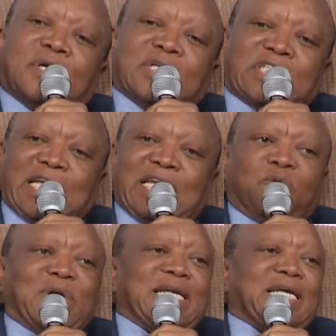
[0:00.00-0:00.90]
A tender
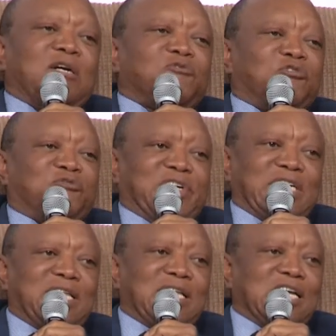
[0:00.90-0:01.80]
went out with
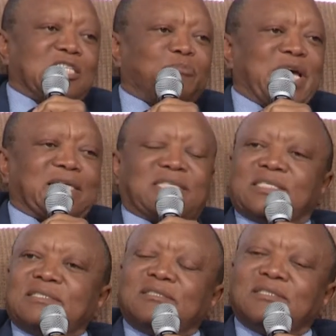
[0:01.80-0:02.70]
very clear specs.